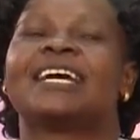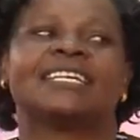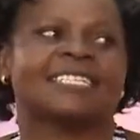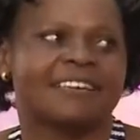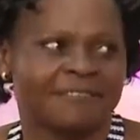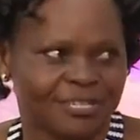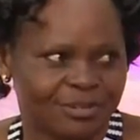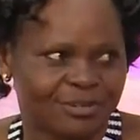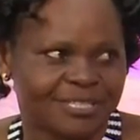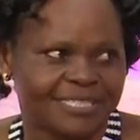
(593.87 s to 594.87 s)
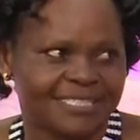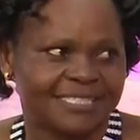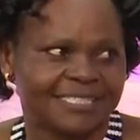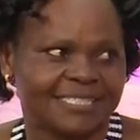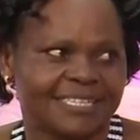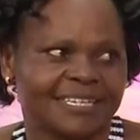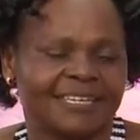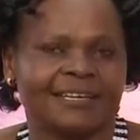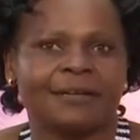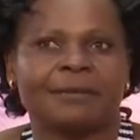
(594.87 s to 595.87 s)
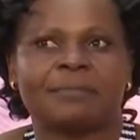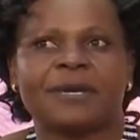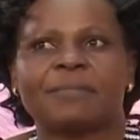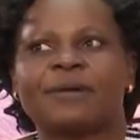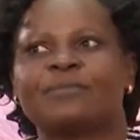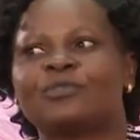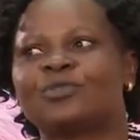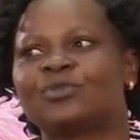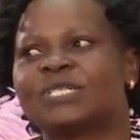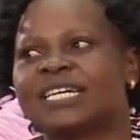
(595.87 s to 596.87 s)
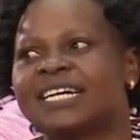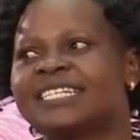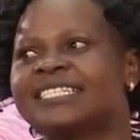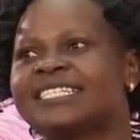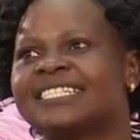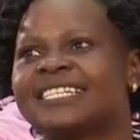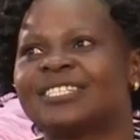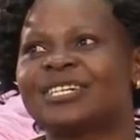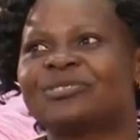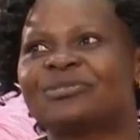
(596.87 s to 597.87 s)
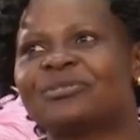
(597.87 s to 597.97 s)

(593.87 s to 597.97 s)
and serving God. Mm-hmm. My mom used to take us in the church,